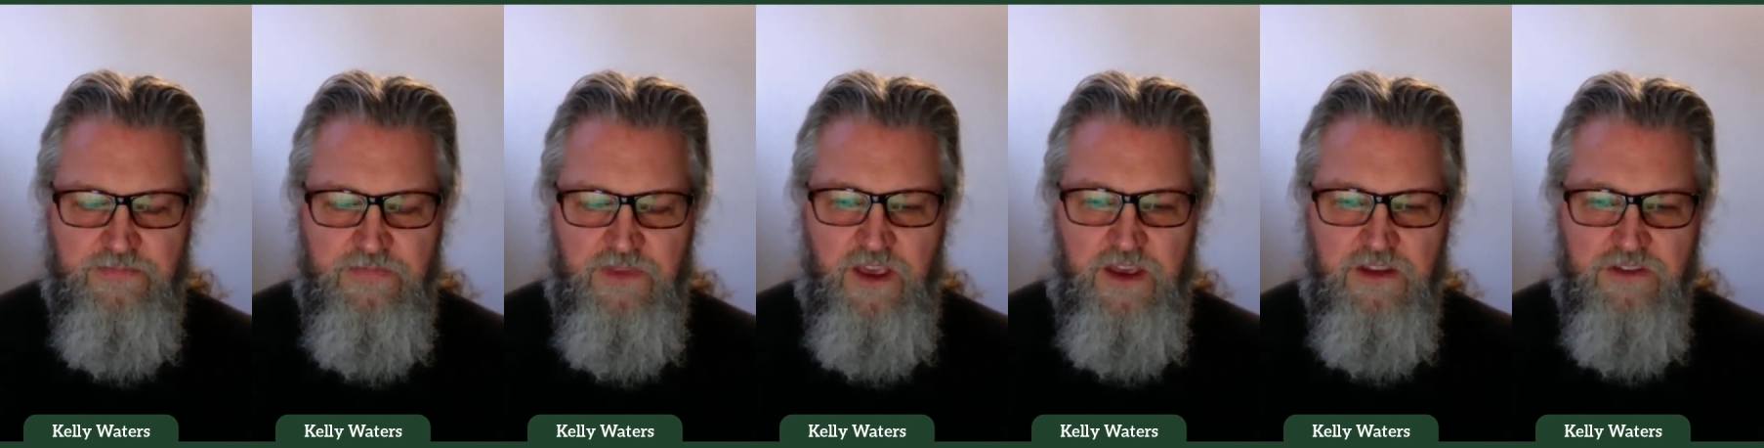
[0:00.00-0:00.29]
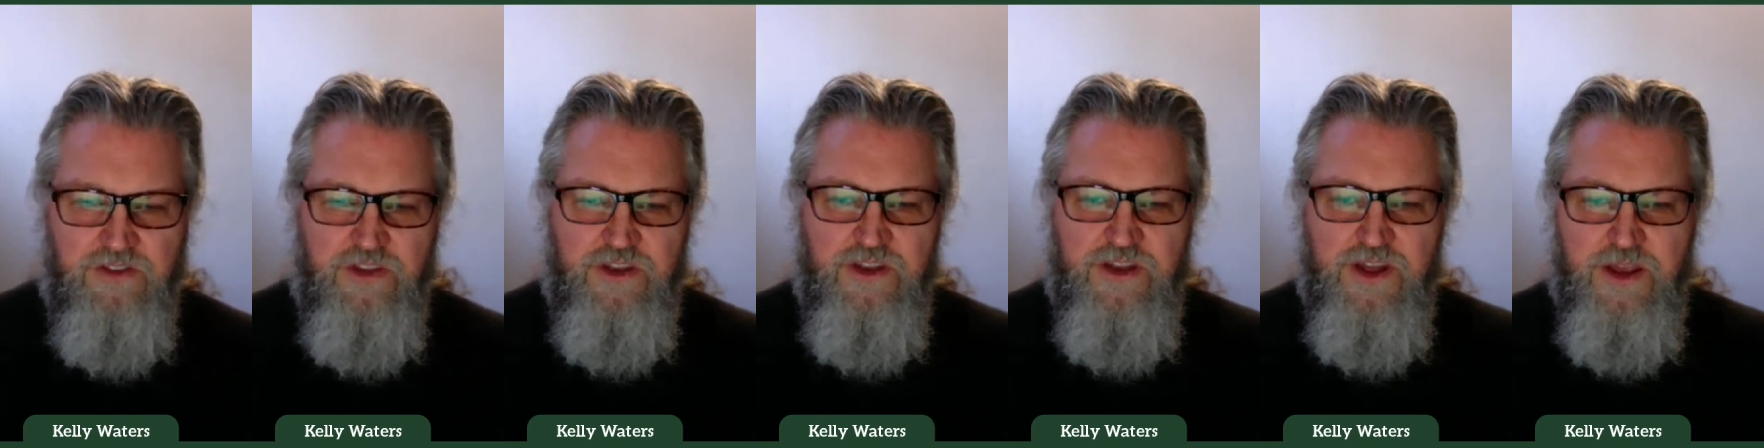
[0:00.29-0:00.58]

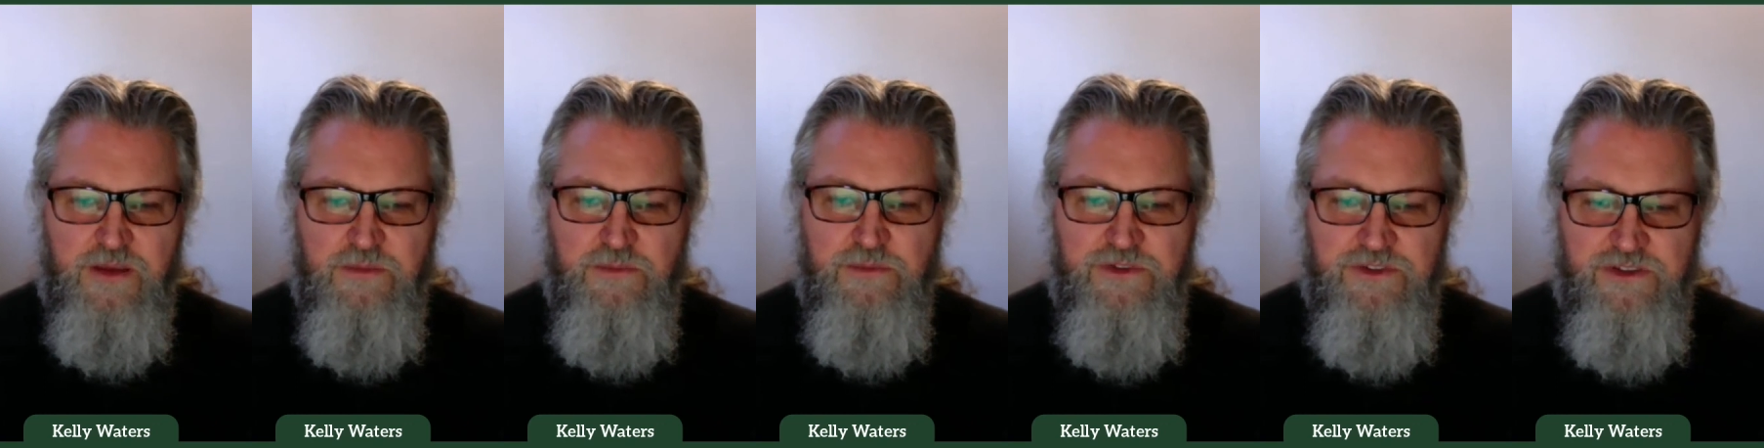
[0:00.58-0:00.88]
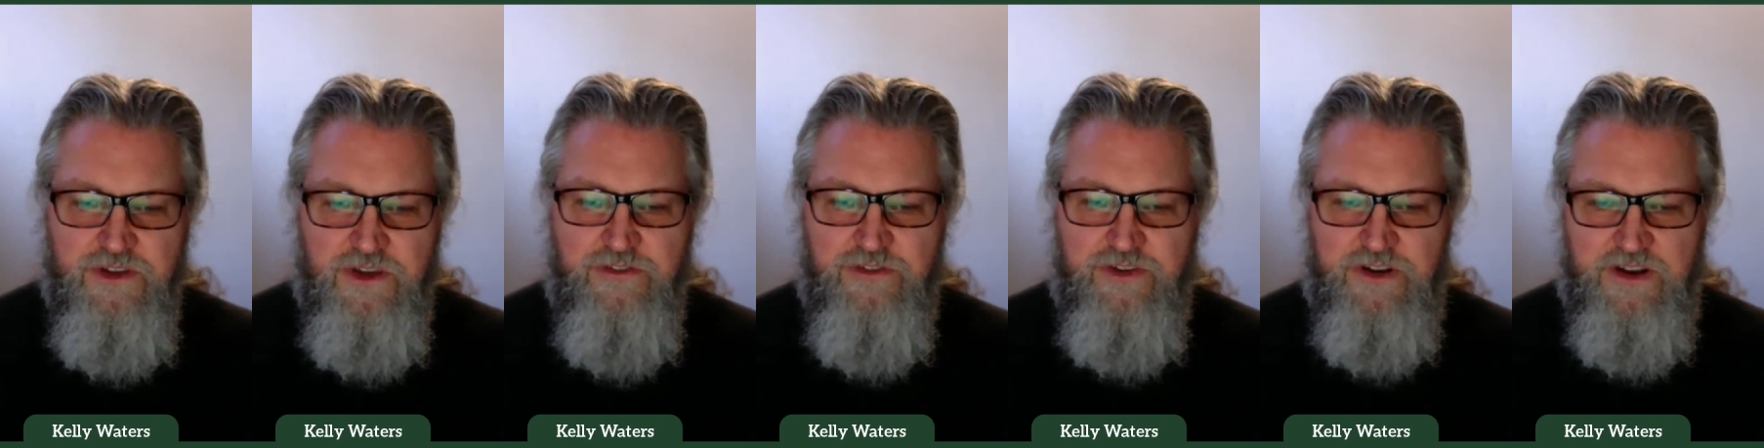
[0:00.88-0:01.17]
As the name
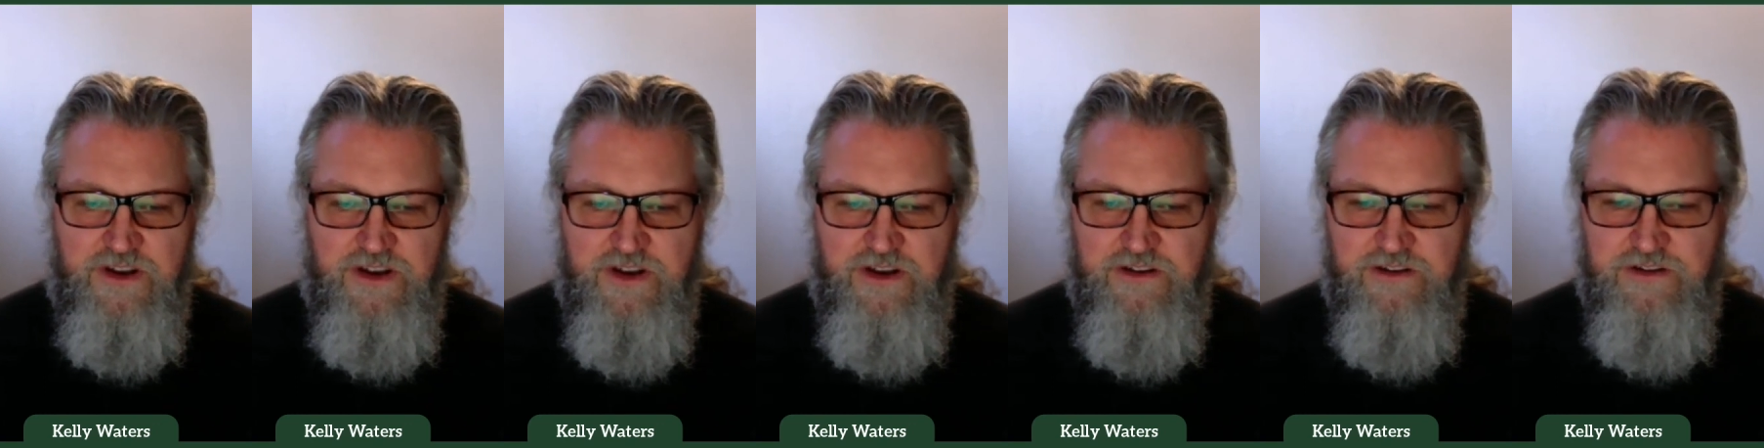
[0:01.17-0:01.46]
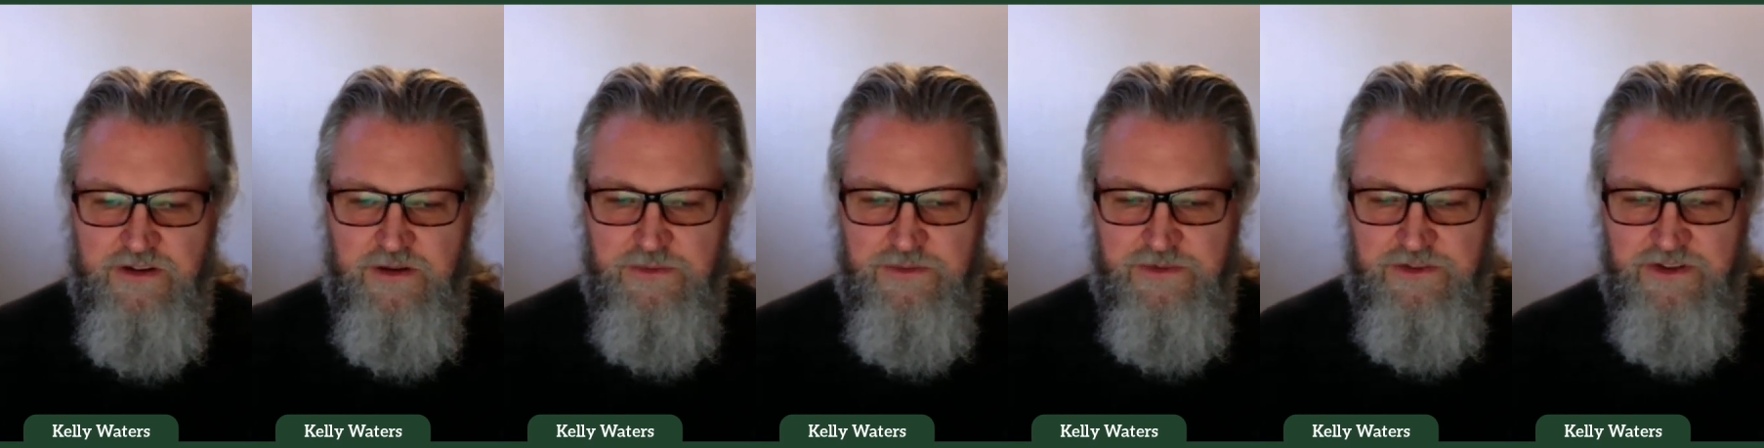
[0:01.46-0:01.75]
servant
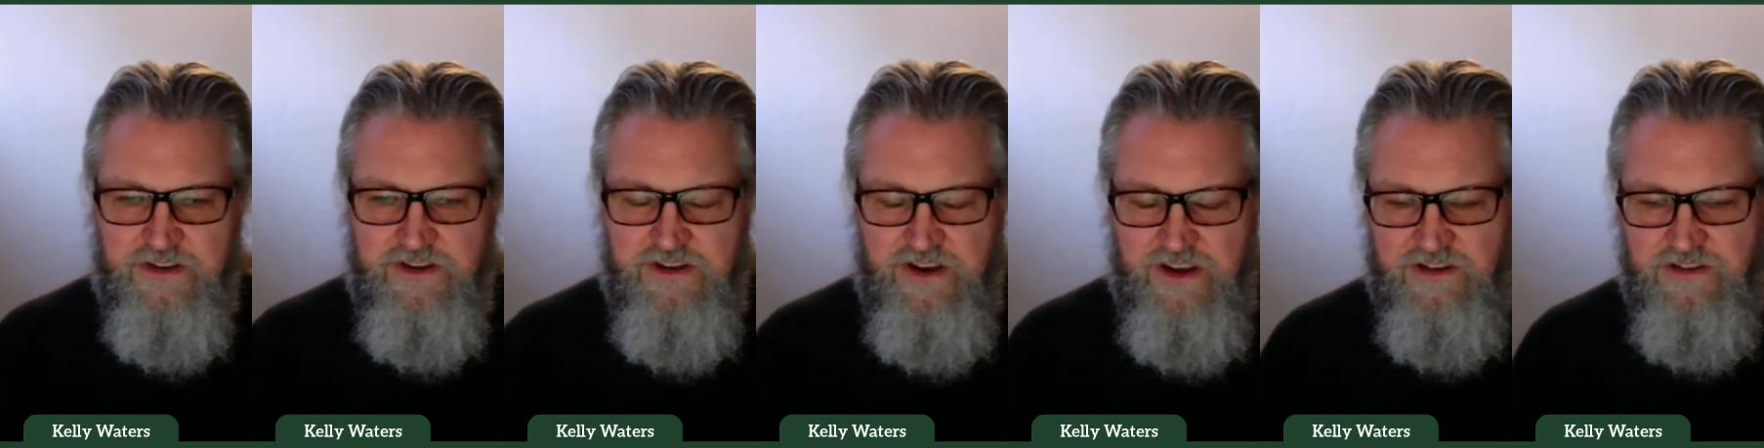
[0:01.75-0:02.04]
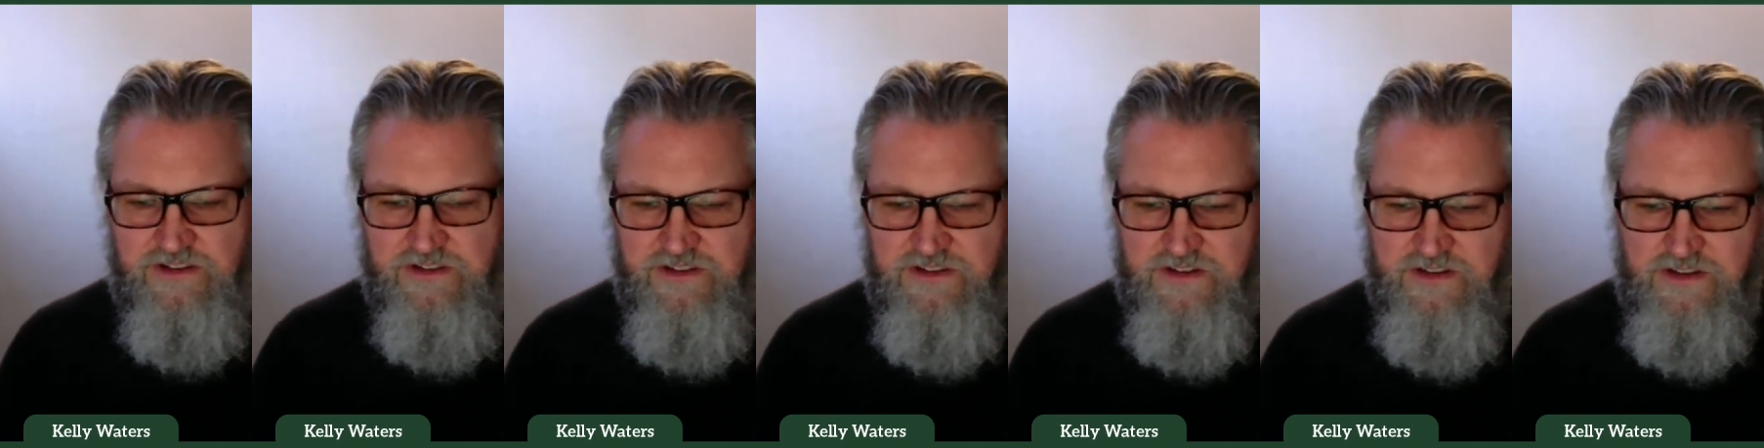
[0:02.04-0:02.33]
leadership
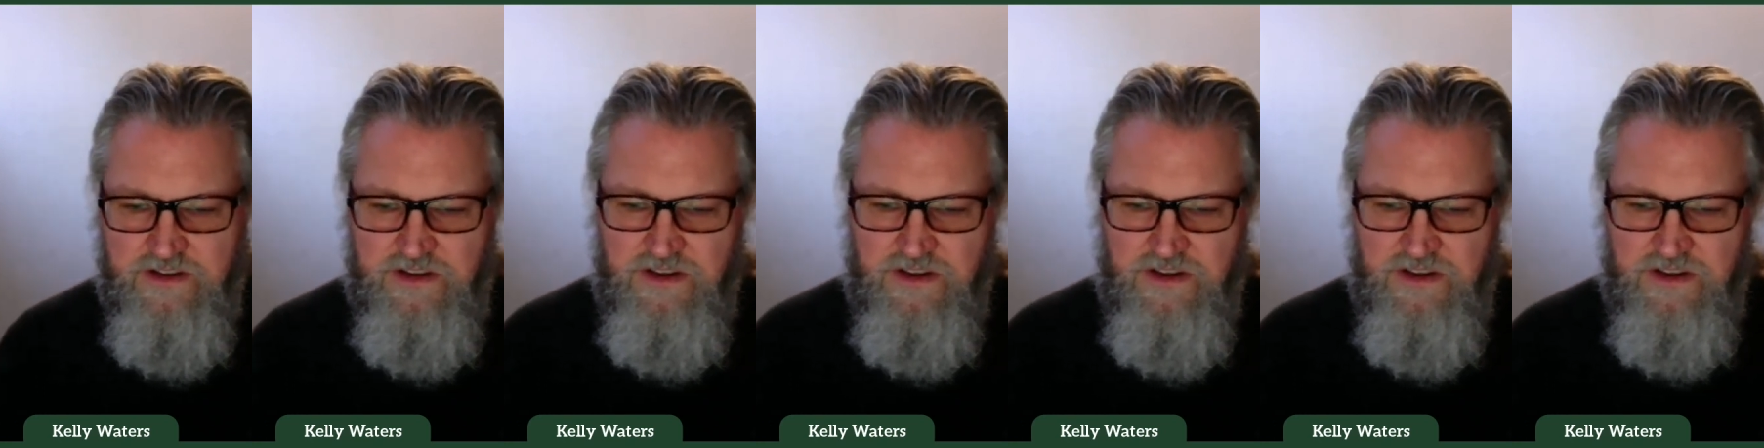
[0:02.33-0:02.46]
suggests,